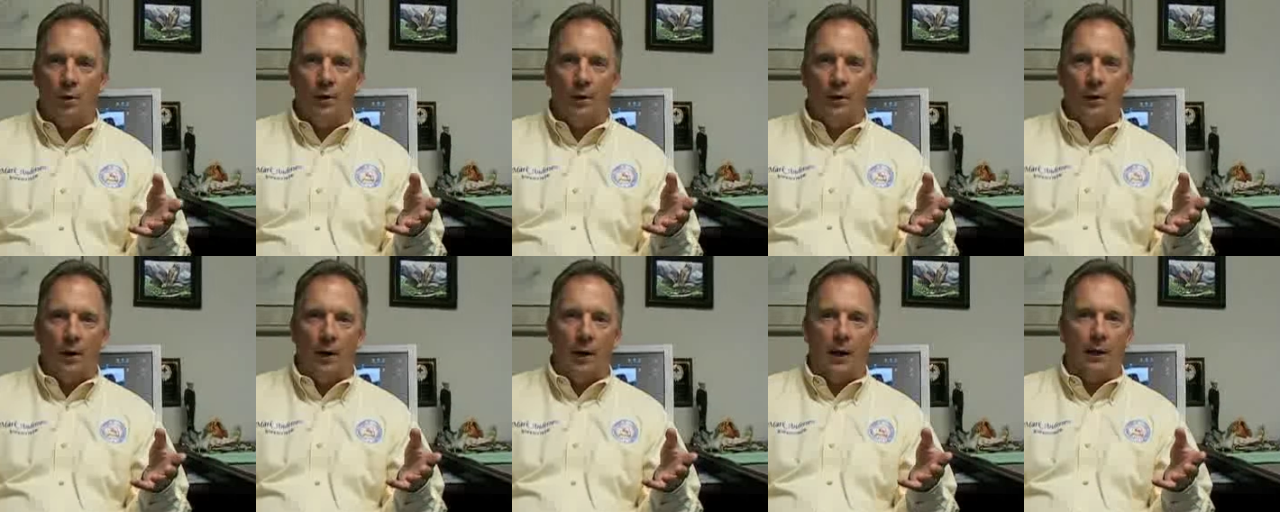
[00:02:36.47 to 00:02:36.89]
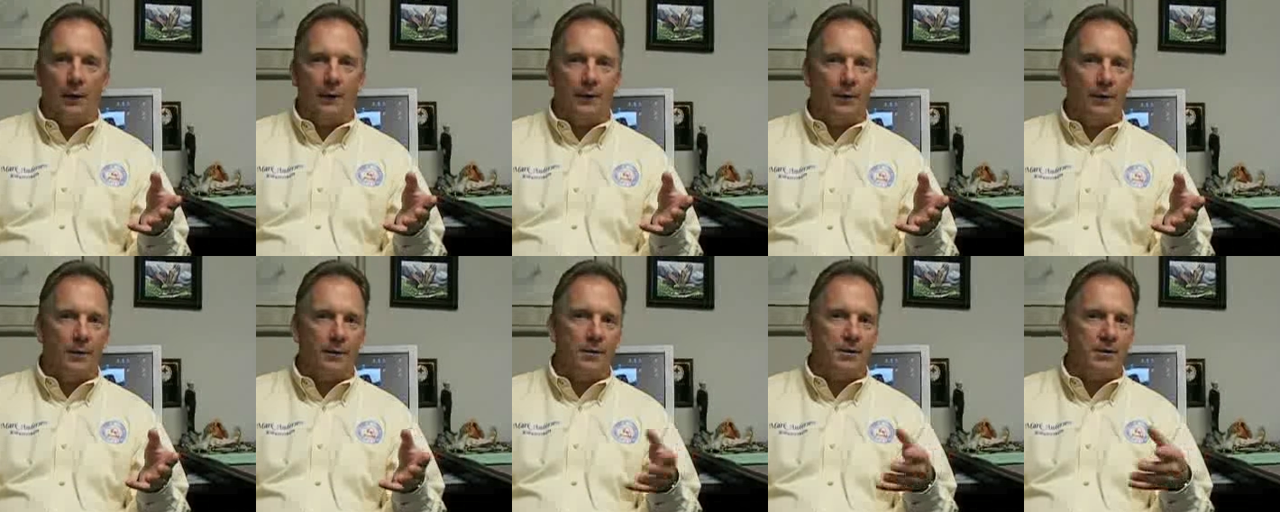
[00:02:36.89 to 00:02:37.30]

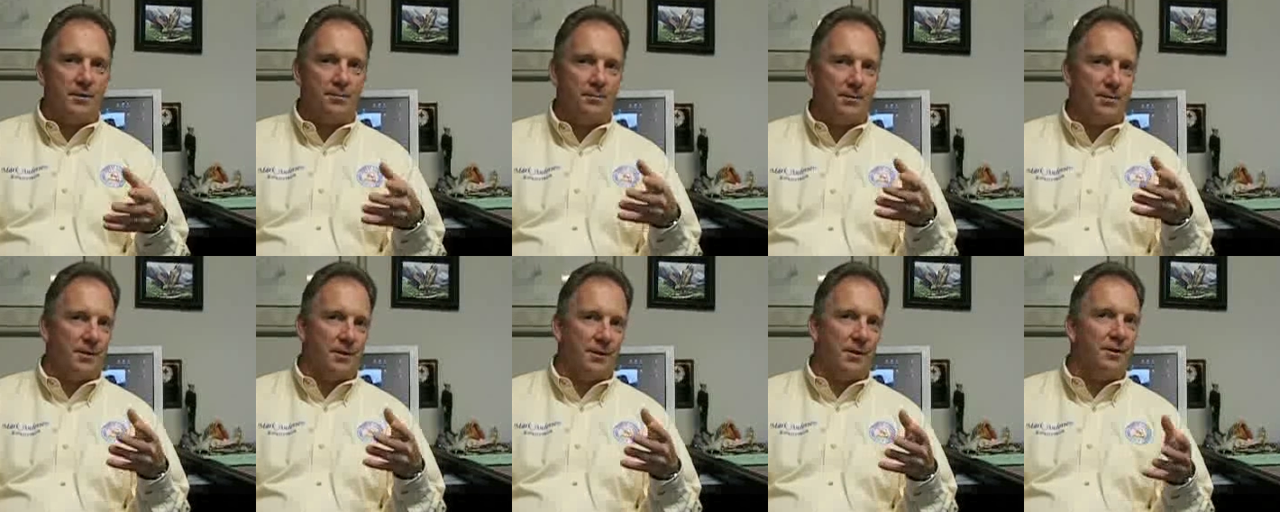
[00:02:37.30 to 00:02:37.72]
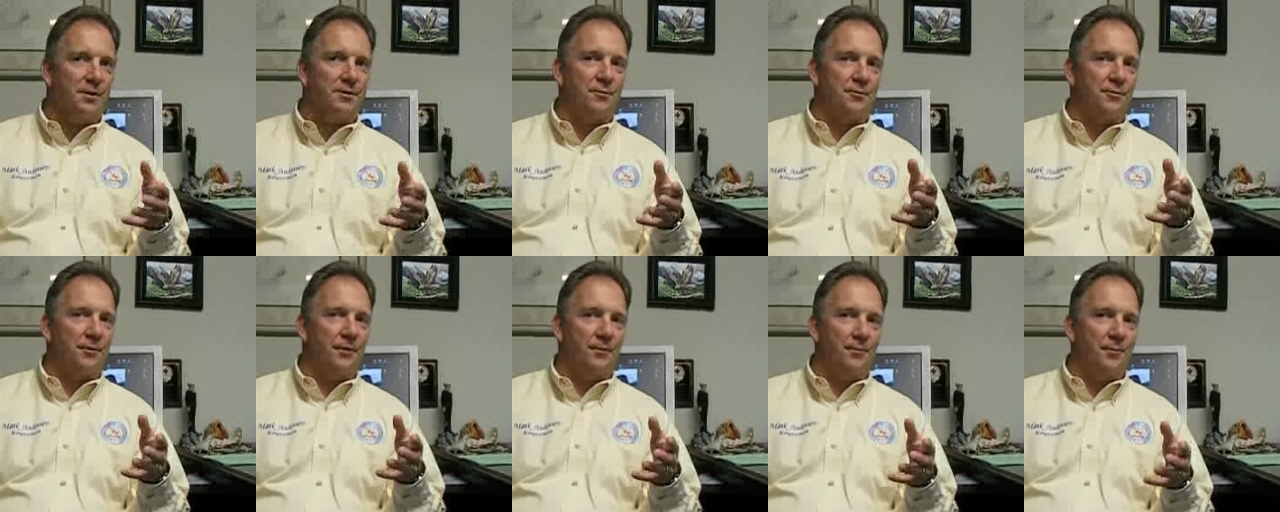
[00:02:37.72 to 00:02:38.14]
I thought this was a
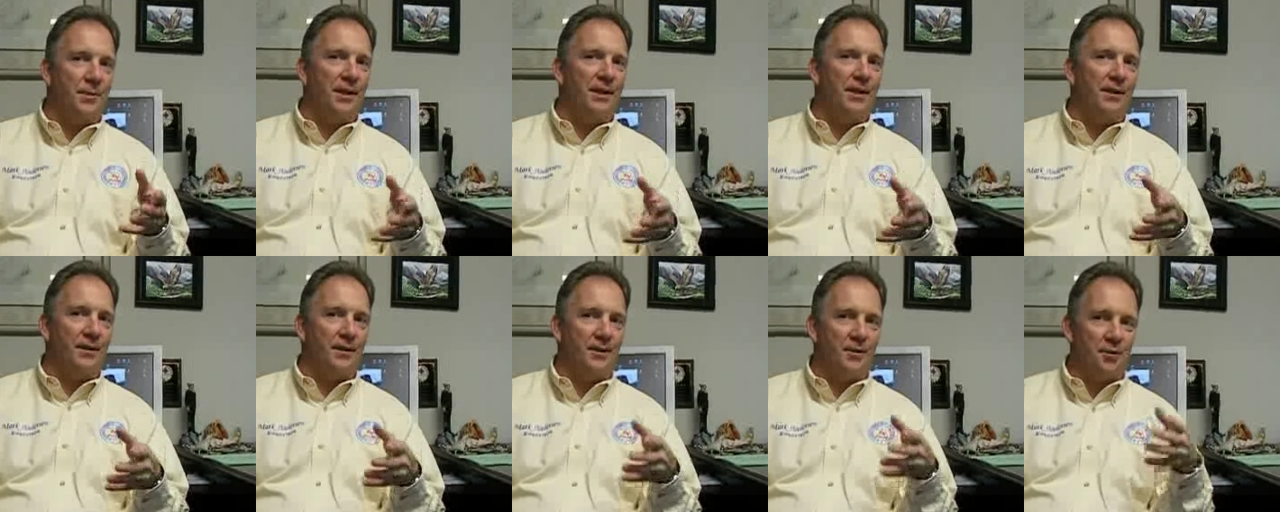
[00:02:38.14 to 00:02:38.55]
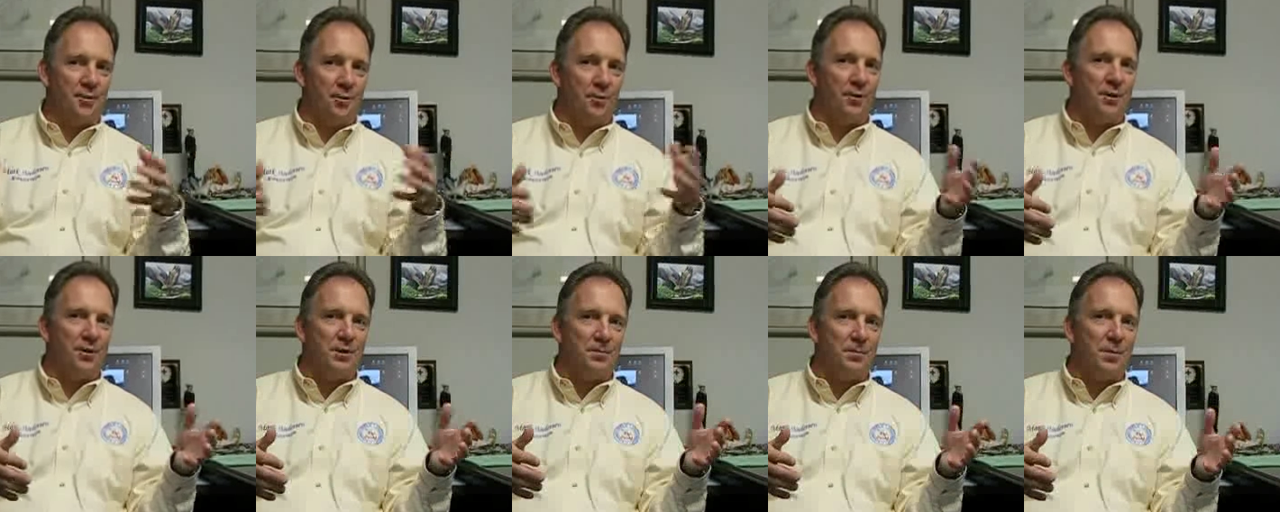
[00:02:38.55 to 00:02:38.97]
country of making
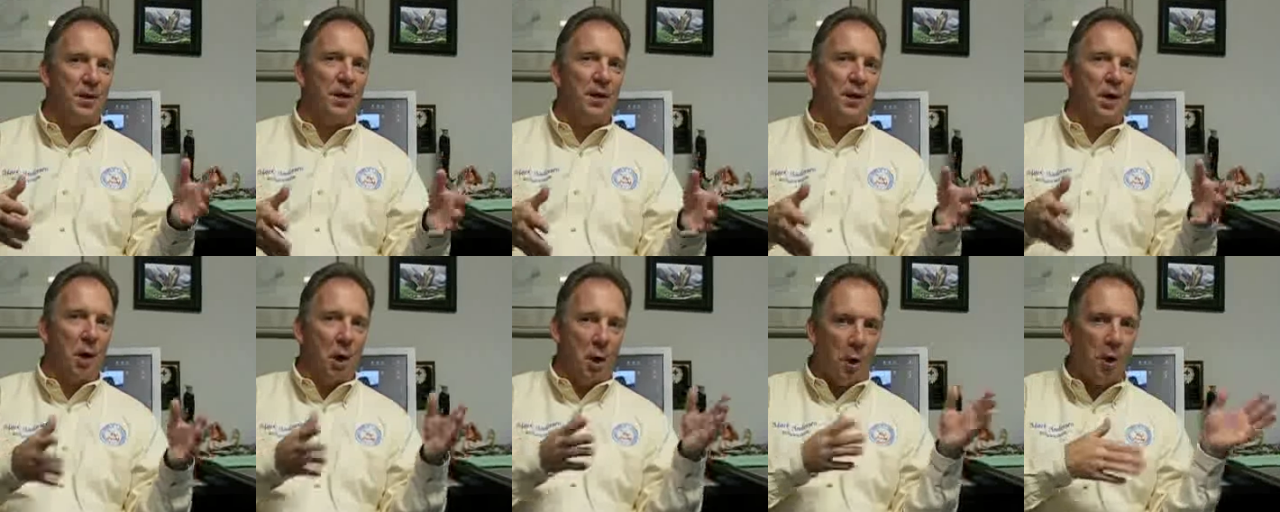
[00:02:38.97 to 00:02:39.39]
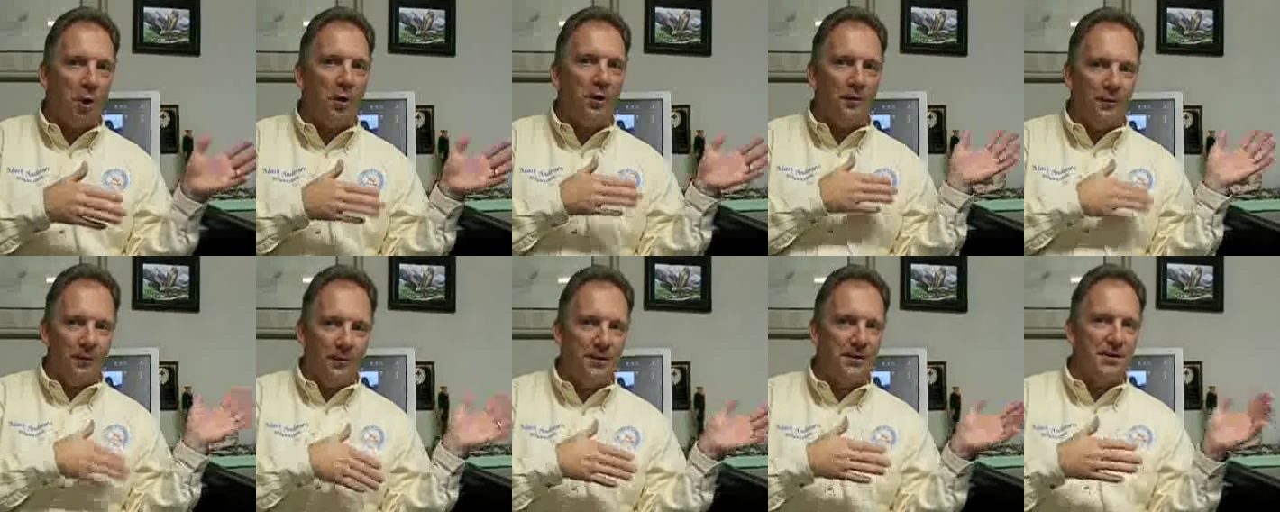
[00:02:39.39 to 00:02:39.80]
a choice by
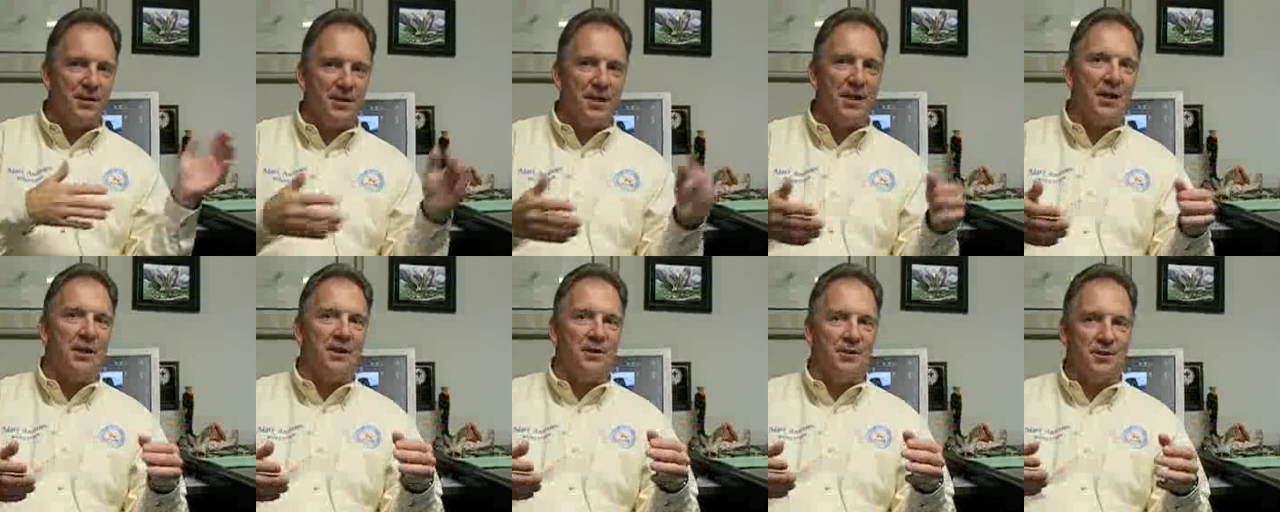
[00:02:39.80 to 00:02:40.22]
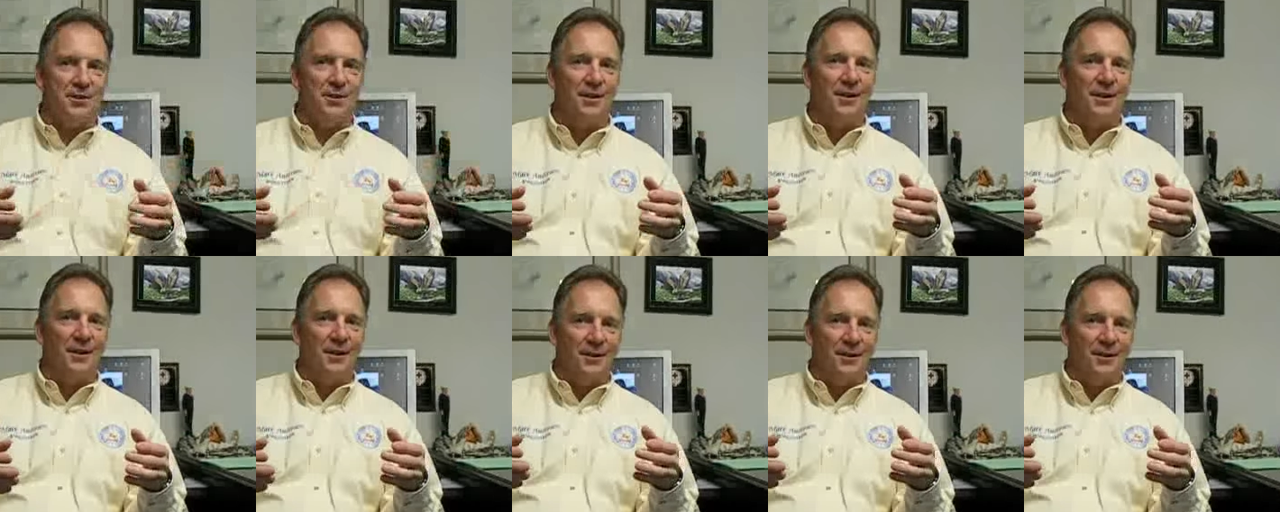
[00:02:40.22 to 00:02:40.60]
all of the states,